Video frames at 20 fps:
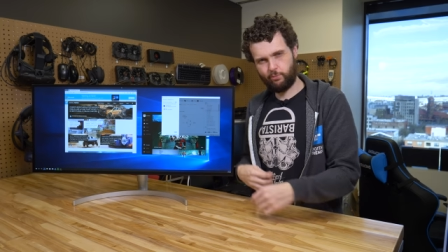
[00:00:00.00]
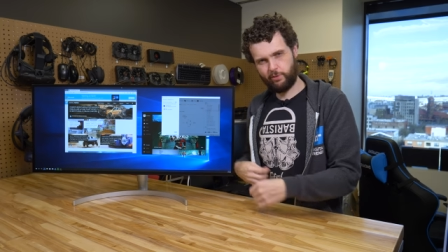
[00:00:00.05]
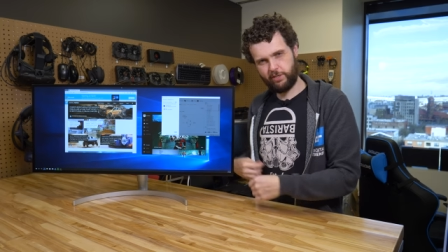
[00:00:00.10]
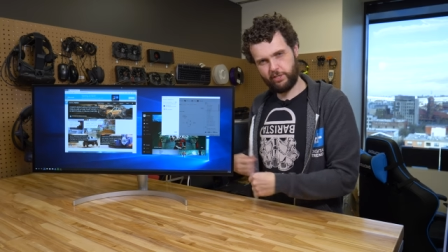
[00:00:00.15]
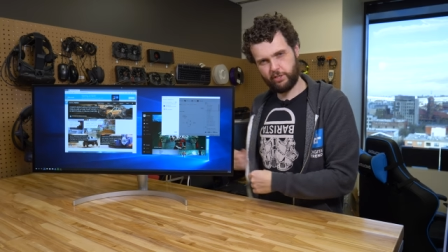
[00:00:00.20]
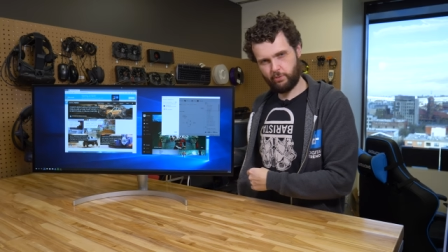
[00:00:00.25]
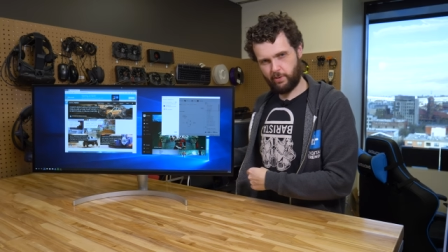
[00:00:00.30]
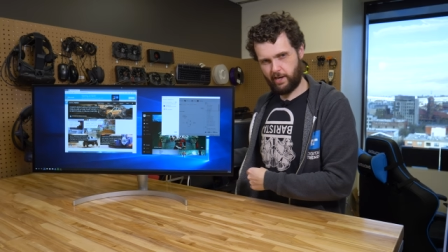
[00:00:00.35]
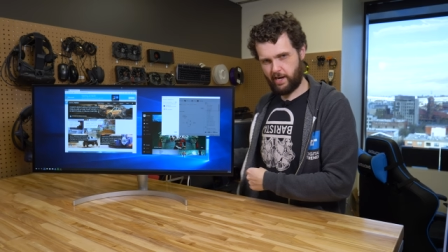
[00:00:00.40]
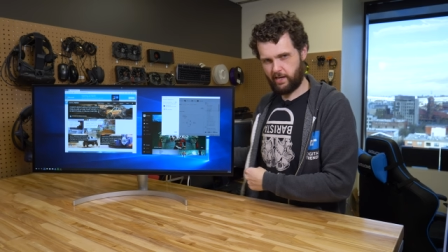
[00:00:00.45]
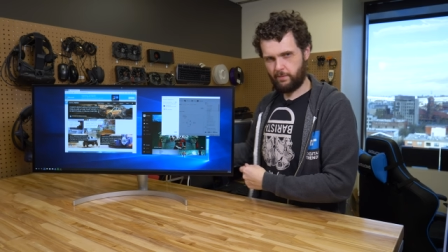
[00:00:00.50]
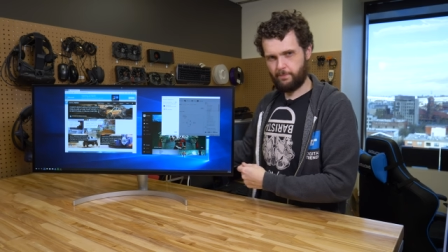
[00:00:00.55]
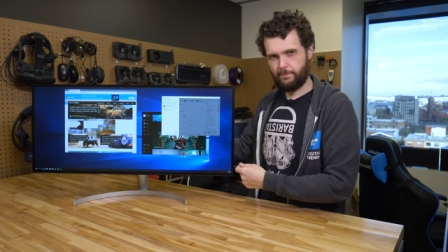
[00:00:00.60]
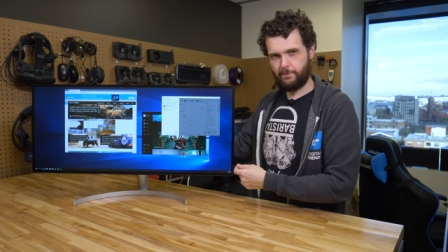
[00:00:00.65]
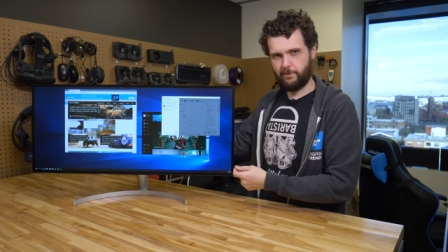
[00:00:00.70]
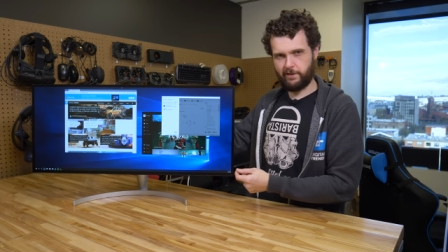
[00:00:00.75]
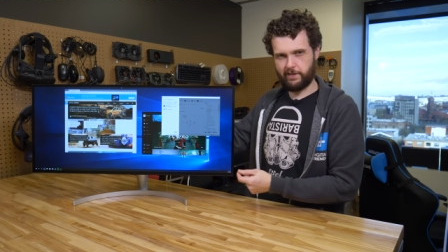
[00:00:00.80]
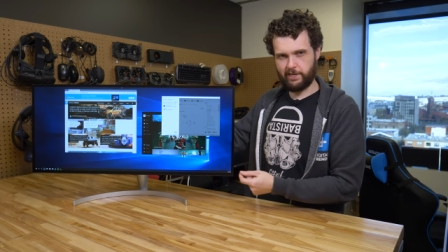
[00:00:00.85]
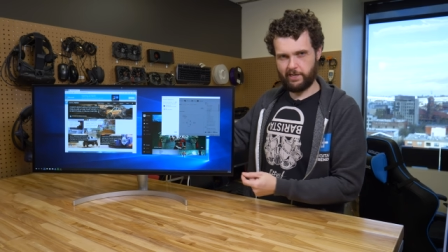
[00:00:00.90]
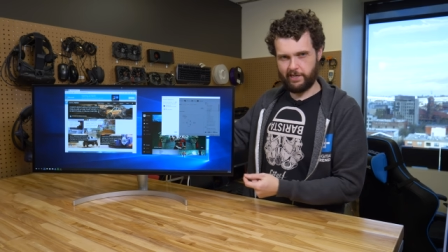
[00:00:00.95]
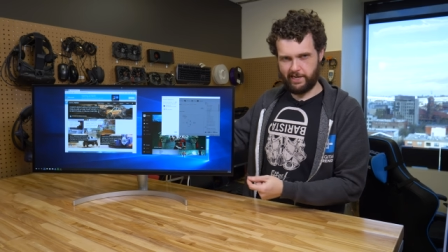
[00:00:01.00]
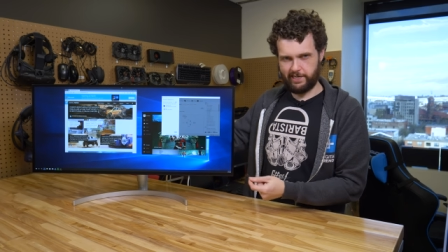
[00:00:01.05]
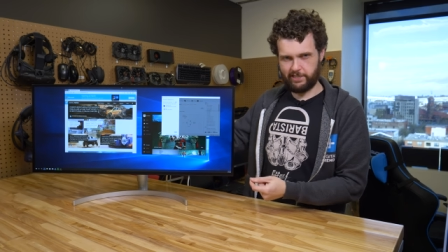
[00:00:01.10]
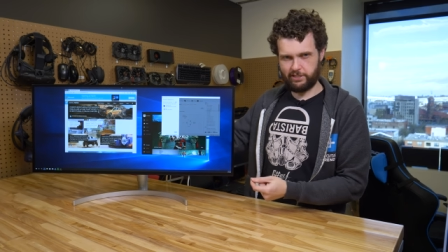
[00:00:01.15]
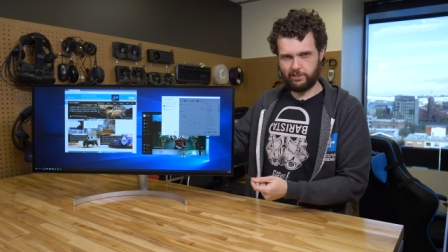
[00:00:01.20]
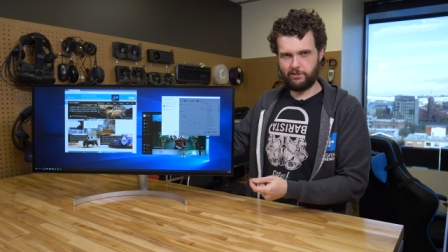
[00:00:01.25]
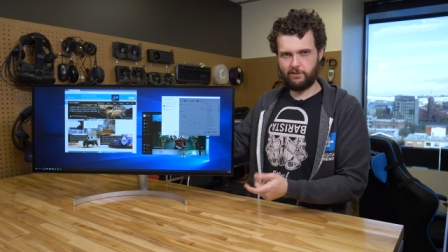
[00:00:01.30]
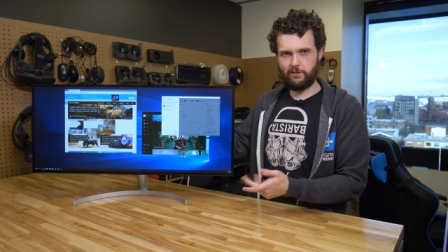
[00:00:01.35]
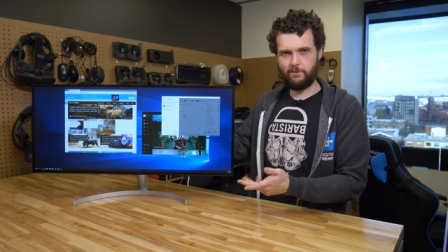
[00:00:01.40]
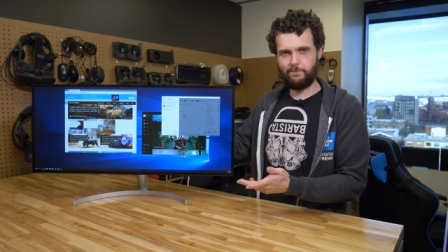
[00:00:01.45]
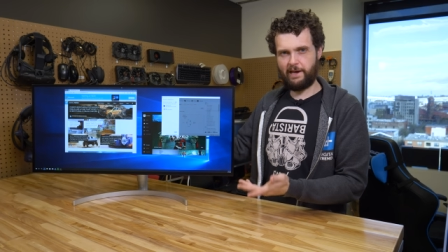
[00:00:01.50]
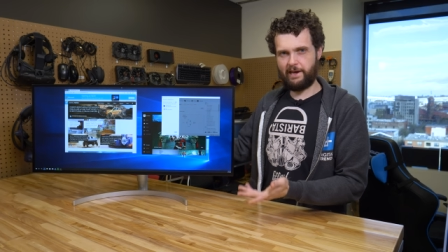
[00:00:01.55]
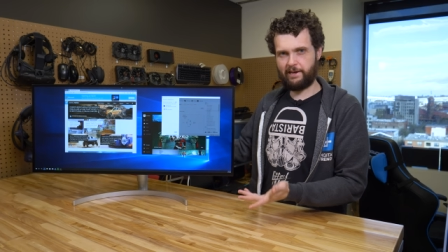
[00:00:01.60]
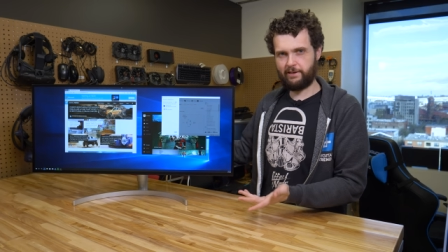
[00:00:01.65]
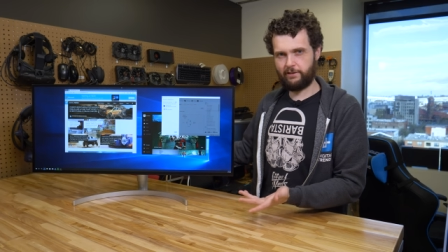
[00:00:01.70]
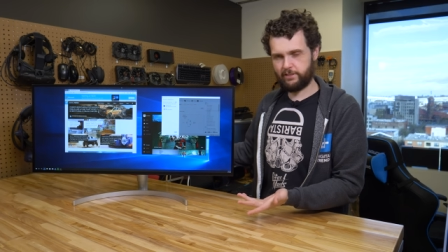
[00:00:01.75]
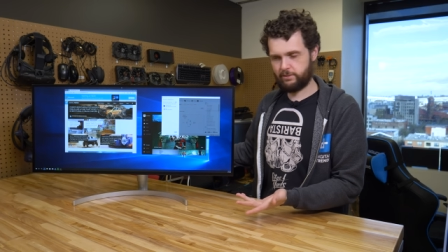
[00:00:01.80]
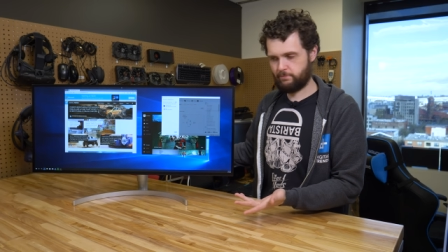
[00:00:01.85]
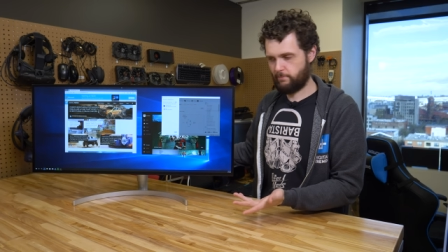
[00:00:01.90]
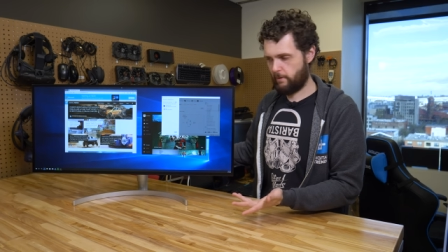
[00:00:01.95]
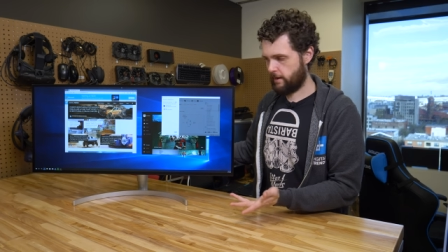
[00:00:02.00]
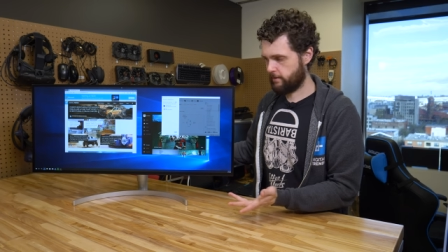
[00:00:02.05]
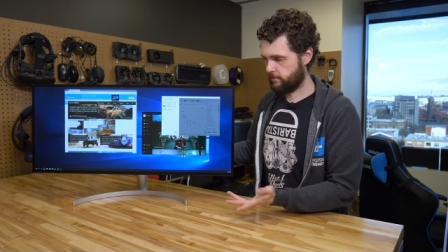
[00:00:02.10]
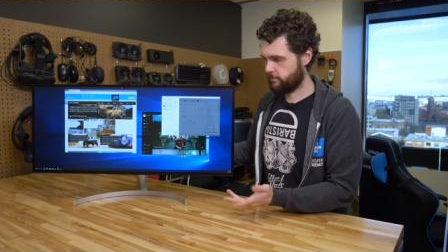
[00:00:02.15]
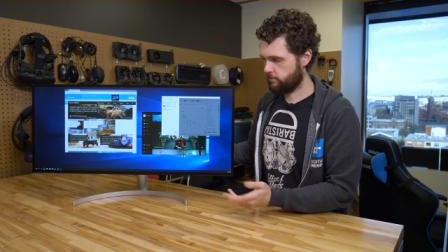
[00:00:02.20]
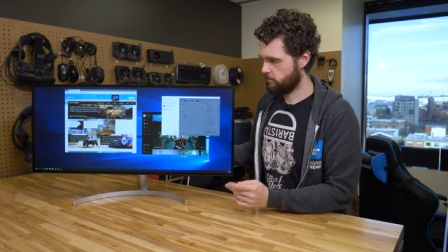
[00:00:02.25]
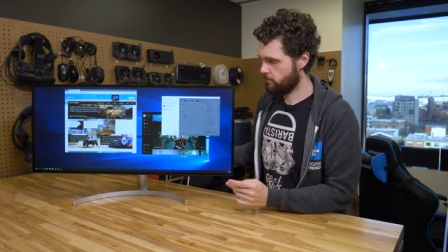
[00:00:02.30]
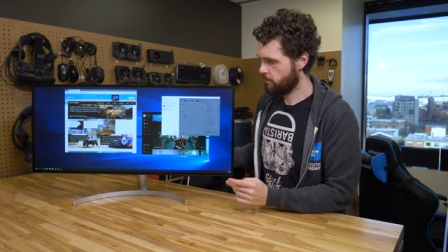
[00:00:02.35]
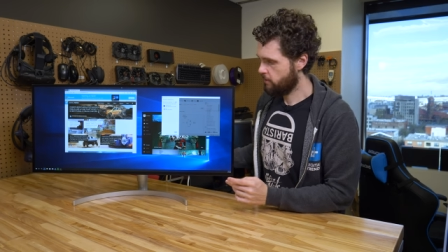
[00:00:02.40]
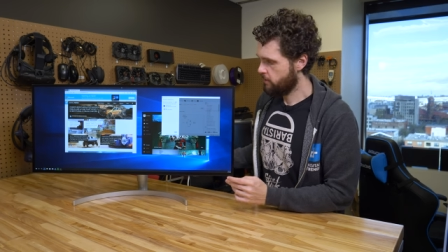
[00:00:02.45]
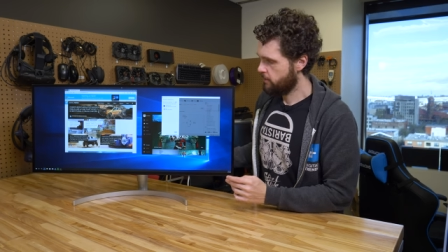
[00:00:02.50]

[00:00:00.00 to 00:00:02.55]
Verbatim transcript: reach around and put a connection into the back of this monitor.